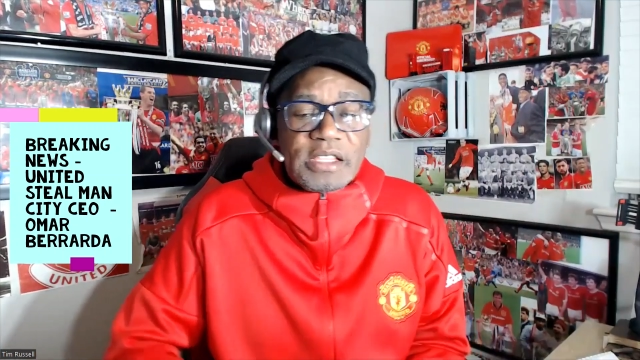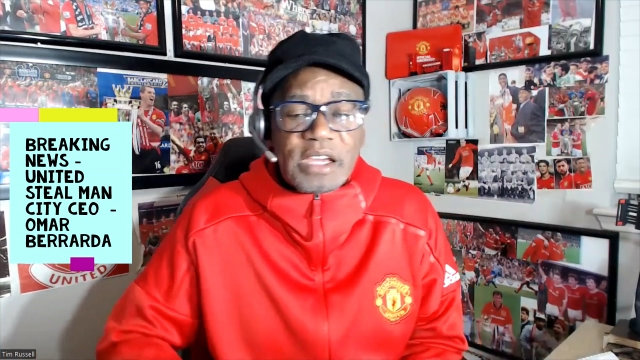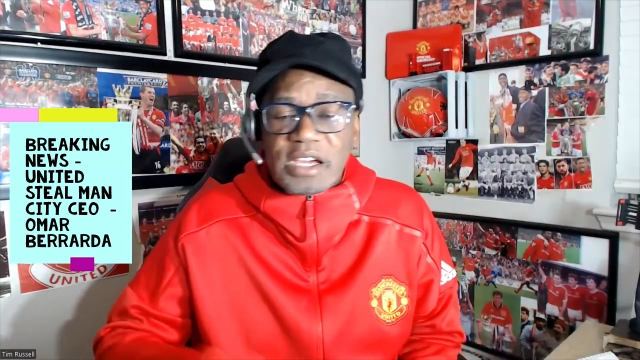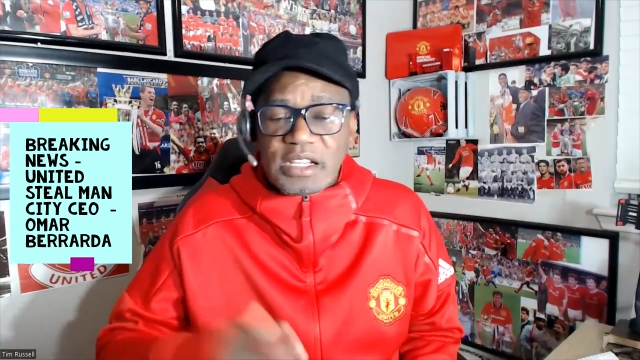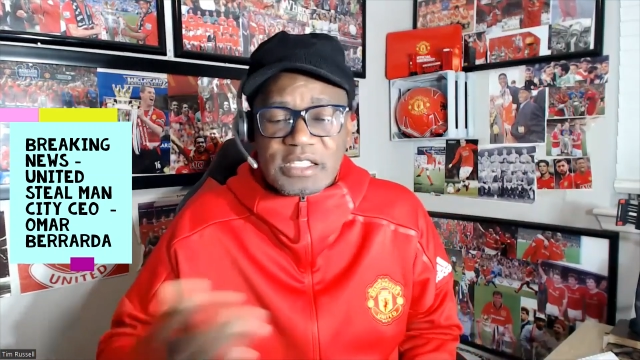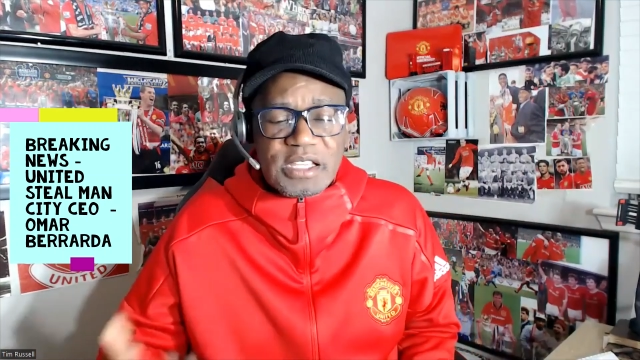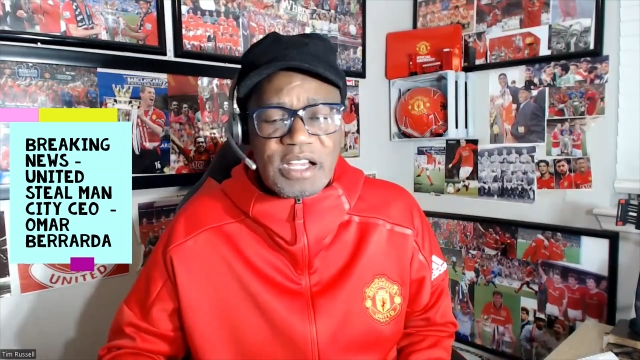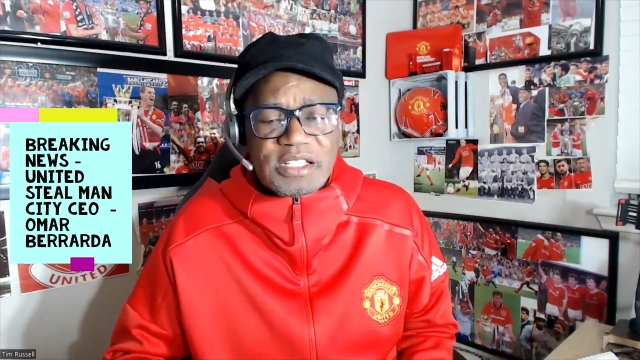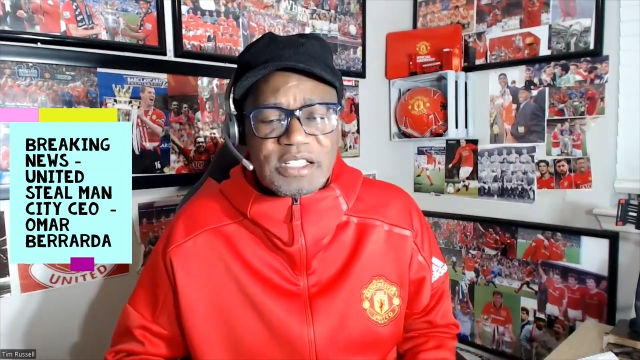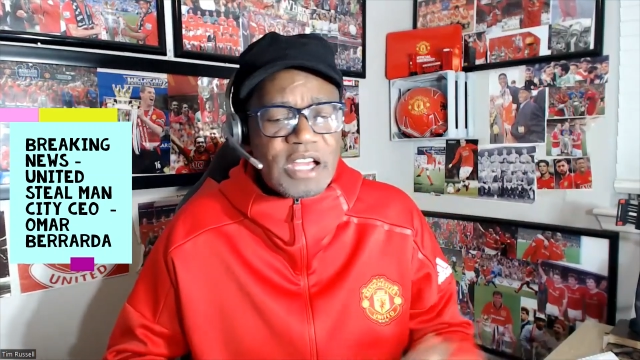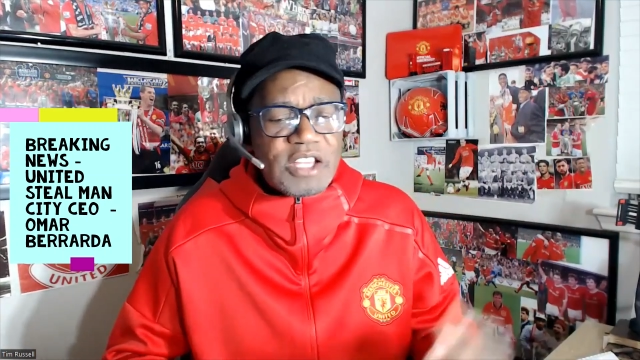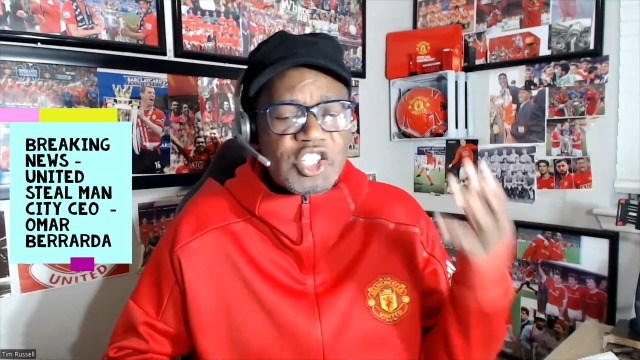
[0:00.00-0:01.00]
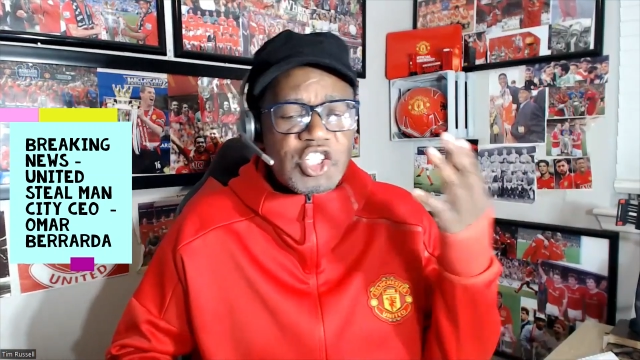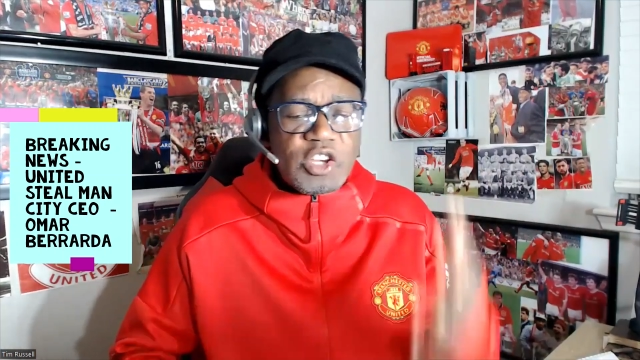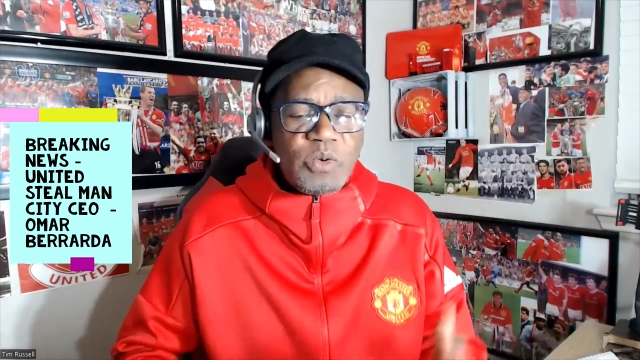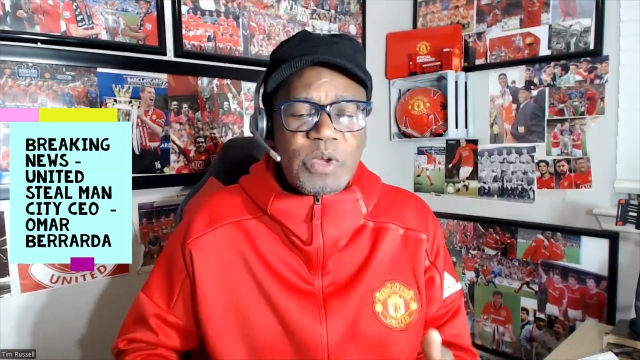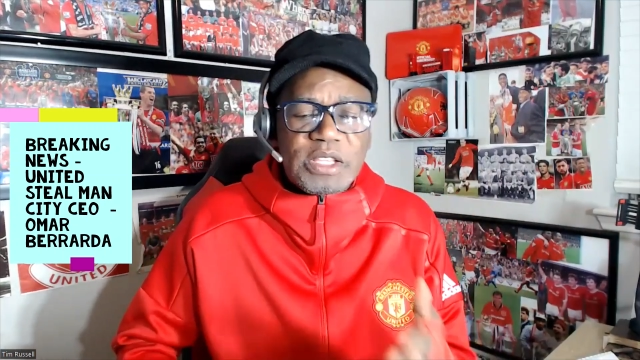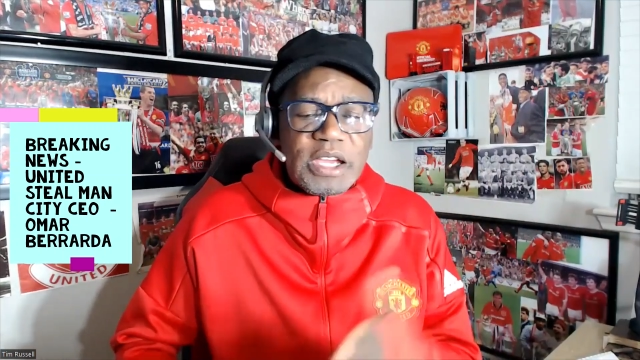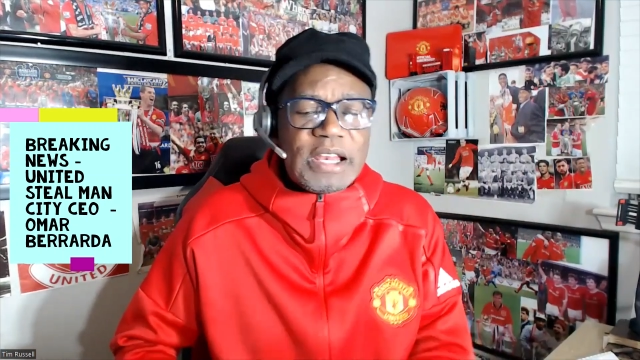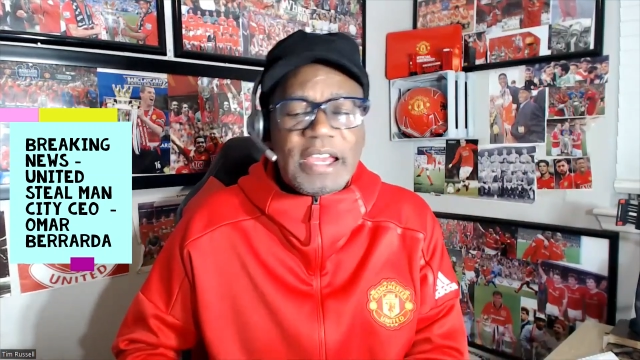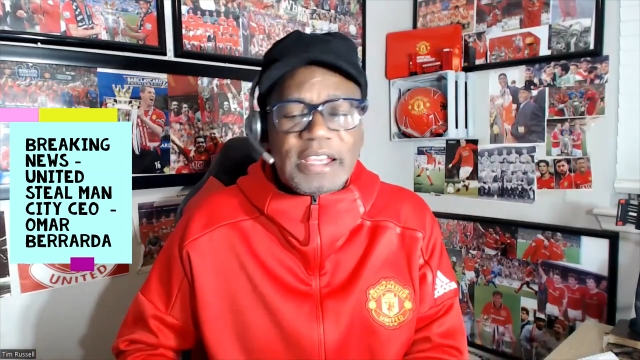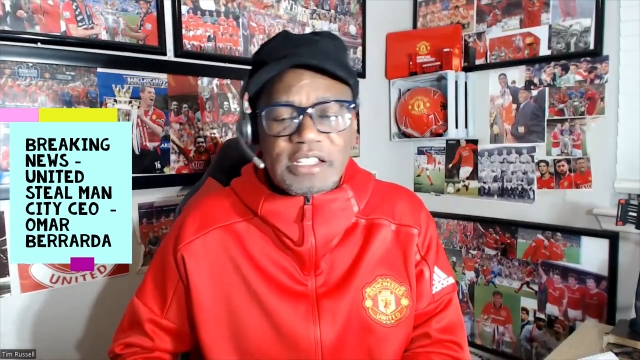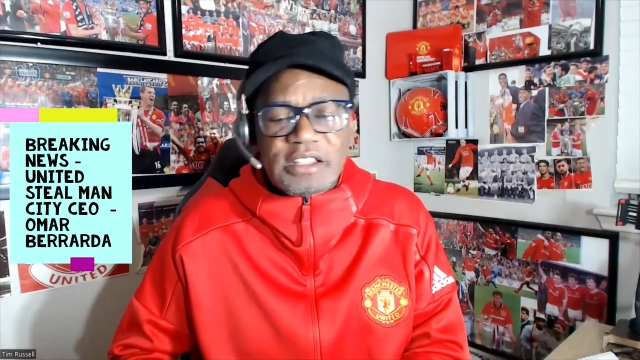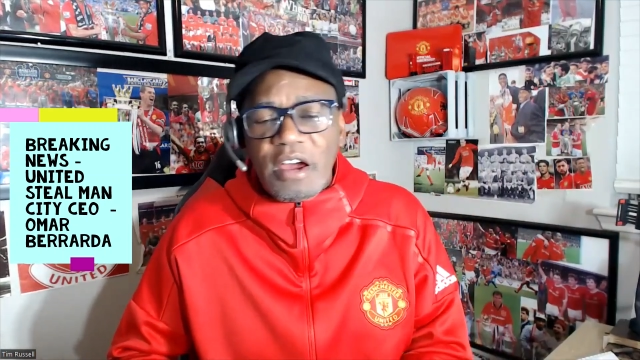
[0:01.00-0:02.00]
The Qatars are suing the
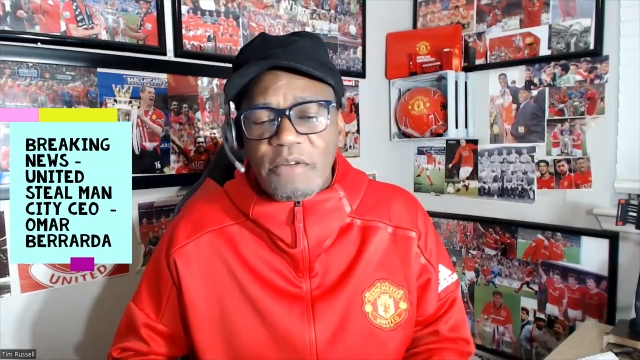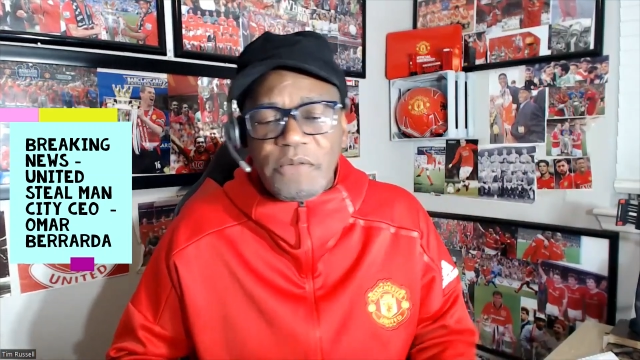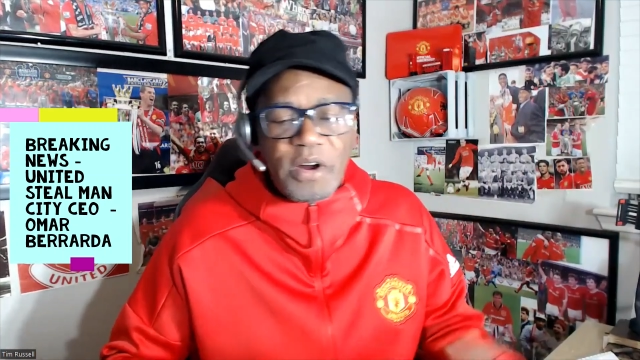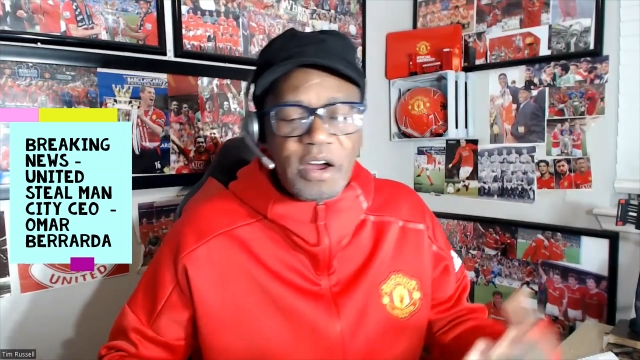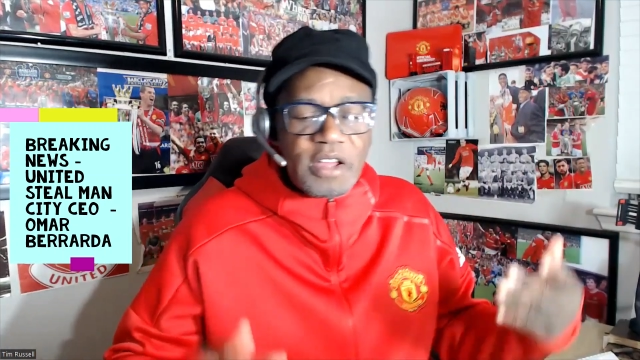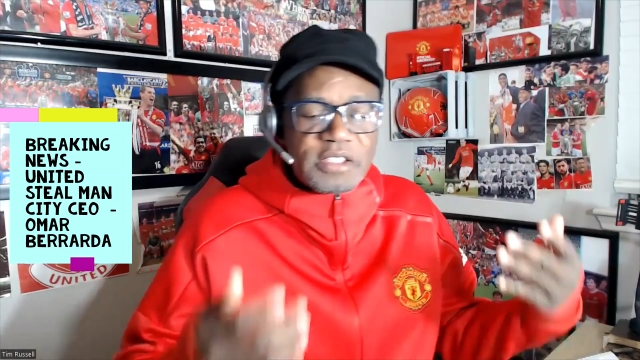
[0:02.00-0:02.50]
Glazers for